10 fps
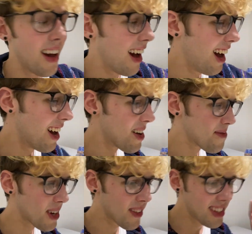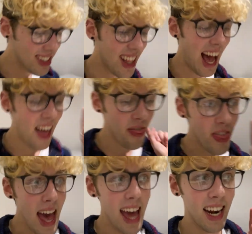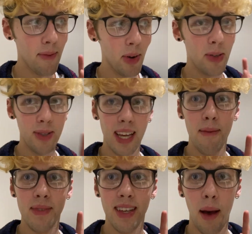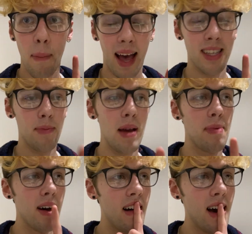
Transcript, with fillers: Um, but I'm gonna do that, and then I'm going to attempt a past paper.